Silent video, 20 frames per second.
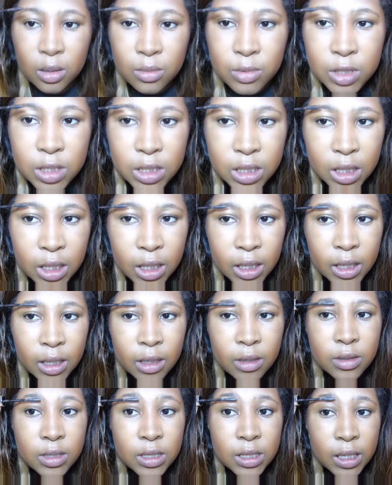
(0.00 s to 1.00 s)
I'm just going
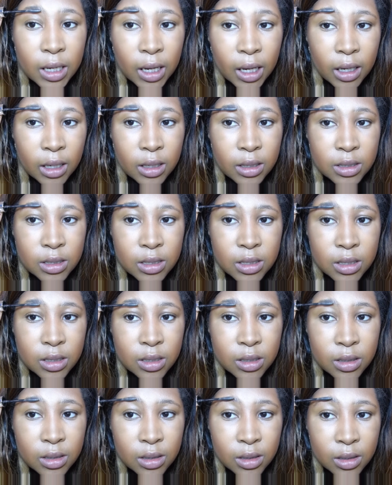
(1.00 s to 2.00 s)
to use that.